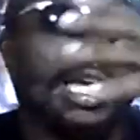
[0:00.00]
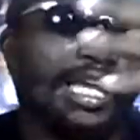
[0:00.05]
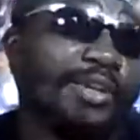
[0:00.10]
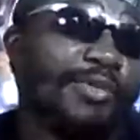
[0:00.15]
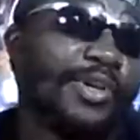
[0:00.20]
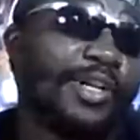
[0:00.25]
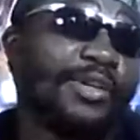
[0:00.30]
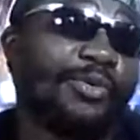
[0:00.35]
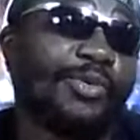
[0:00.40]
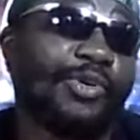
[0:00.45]

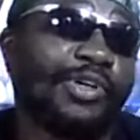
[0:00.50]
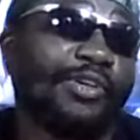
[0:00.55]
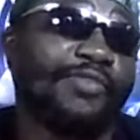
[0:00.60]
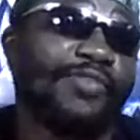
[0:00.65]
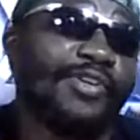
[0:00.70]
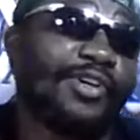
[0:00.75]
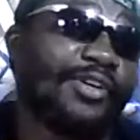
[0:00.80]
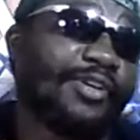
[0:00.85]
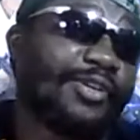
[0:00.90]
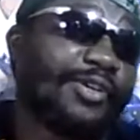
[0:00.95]
We already
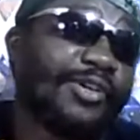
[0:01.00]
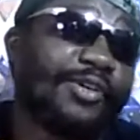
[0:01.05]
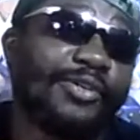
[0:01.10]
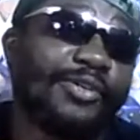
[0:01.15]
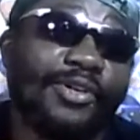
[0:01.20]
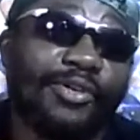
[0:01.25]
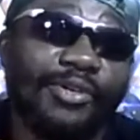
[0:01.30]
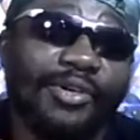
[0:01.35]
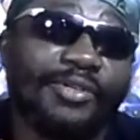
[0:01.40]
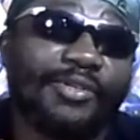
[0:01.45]
work
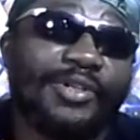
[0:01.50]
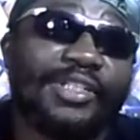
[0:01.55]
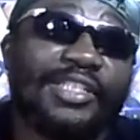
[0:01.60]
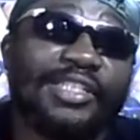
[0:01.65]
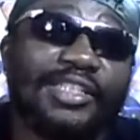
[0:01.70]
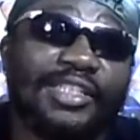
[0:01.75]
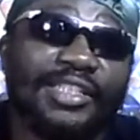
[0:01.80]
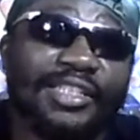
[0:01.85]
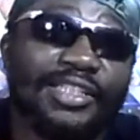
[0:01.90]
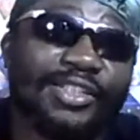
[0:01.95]
for our
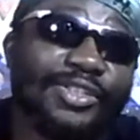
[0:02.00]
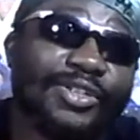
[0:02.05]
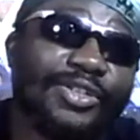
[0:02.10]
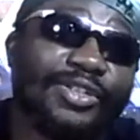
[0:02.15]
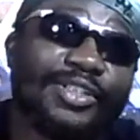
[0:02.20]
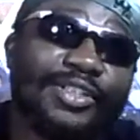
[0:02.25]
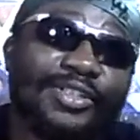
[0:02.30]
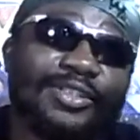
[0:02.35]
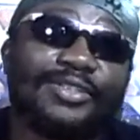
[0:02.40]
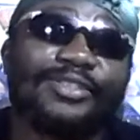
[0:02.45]
riches in
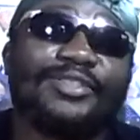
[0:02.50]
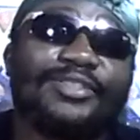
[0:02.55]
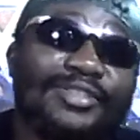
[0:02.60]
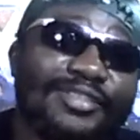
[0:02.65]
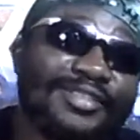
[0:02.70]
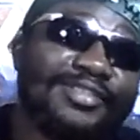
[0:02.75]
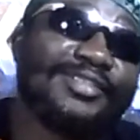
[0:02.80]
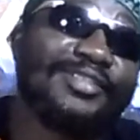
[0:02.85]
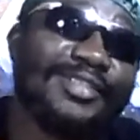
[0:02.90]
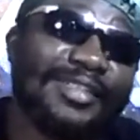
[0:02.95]
this earth, you know.